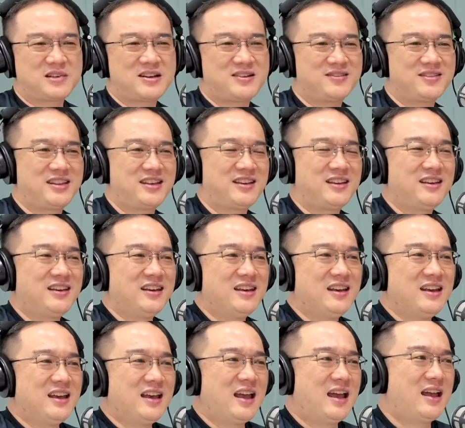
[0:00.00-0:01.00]
kind of thing.
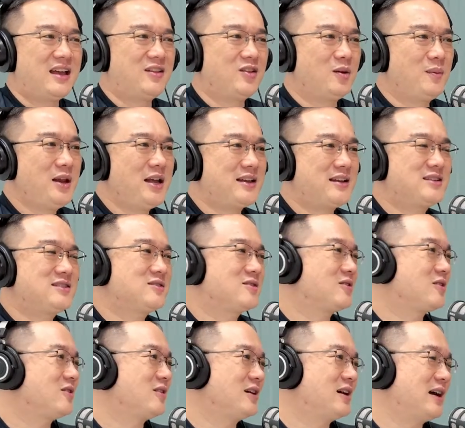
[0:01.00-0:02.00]
And normally I
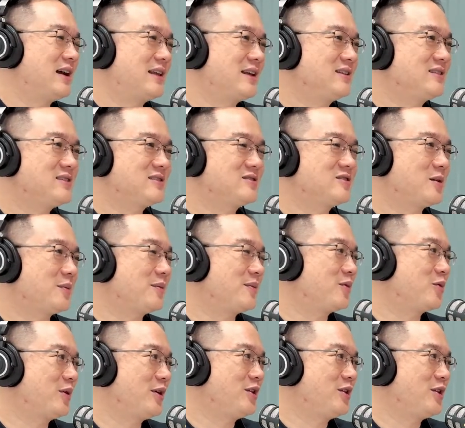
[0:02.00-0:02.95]
just stop